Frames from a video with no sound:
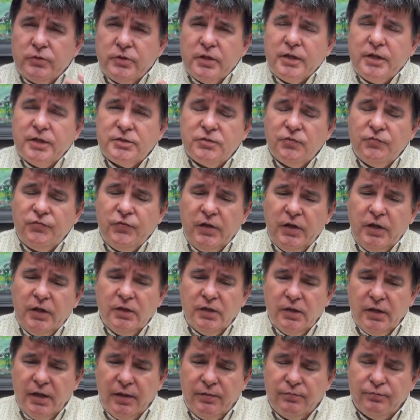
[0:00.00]
would then
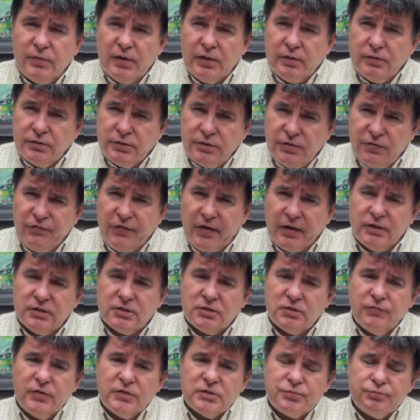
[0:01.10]
intervene in, in
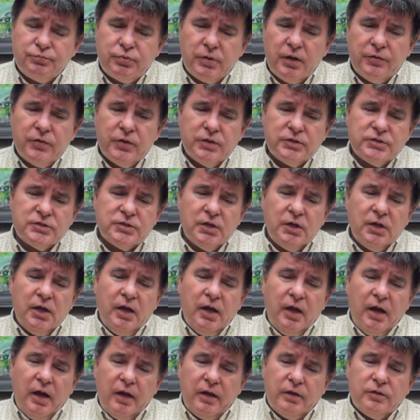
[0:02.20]
defense of its brothers,
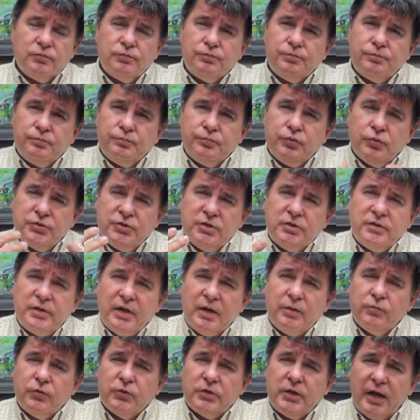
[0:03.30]
and Putin
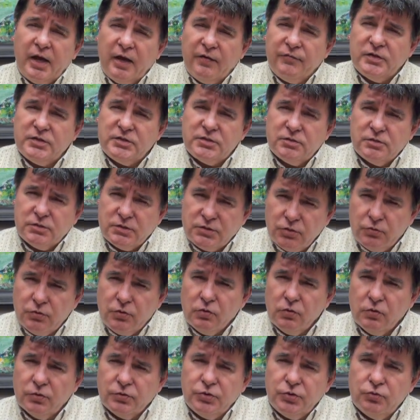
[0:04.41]
then would have his
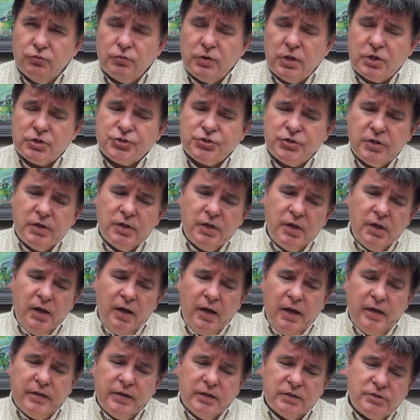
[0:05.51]
so-called new Russia,
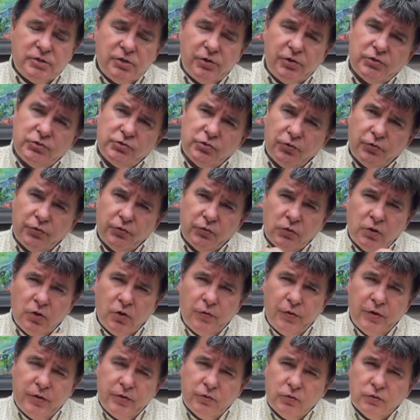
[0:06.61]
and the territorial
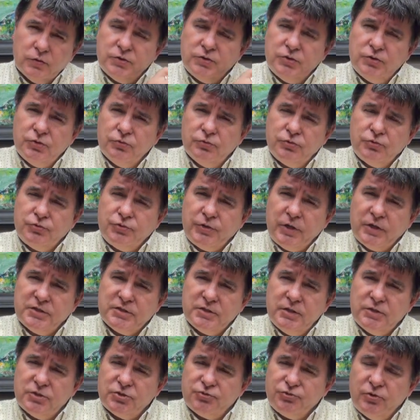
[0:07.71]
corridor to
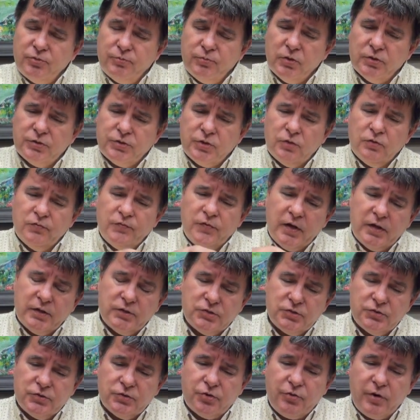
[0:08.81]
Transnistria, Moldova,
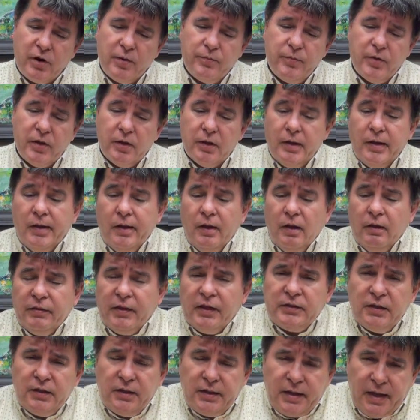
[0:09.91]
and to the Crimea.
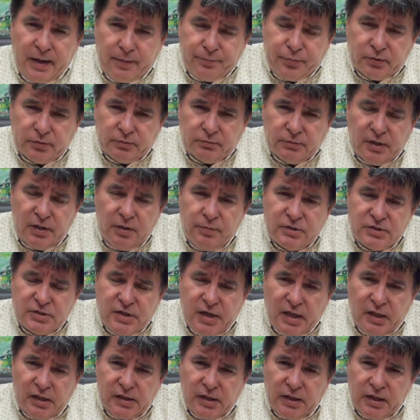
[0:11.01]
That didn't happen. He
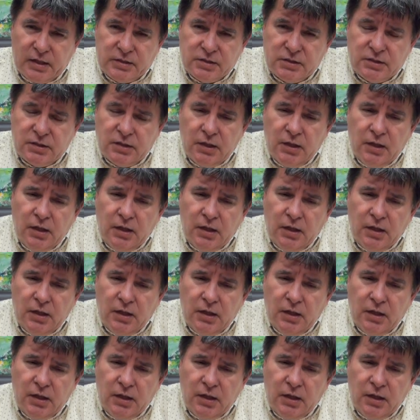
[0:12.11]
miscalculated.